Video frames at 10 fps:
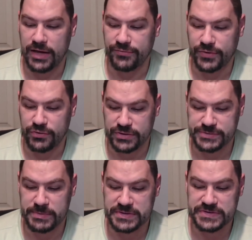for
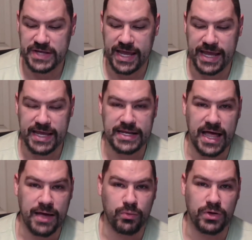Christmas, and
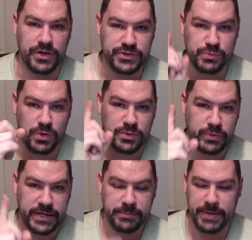I was 1
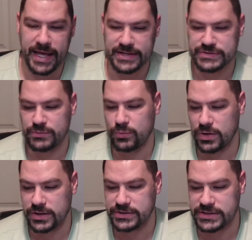week past
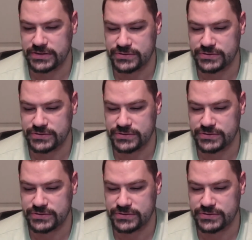warranty.